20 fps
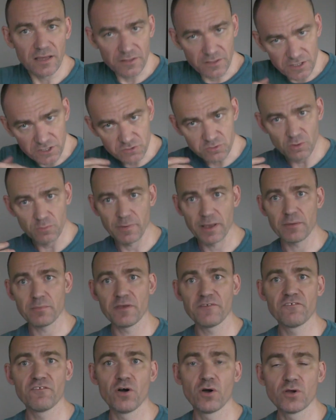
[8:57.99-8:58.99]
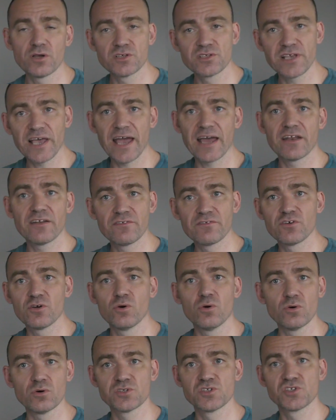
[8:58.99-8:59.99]
this will make me focus, and of
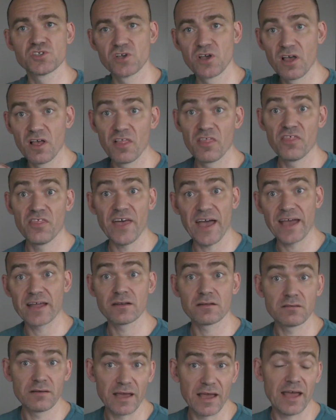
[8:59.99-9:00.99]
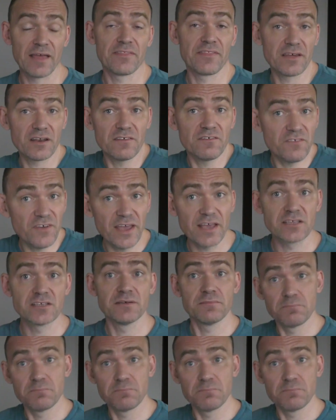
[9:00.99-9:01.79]
course, that had that effect.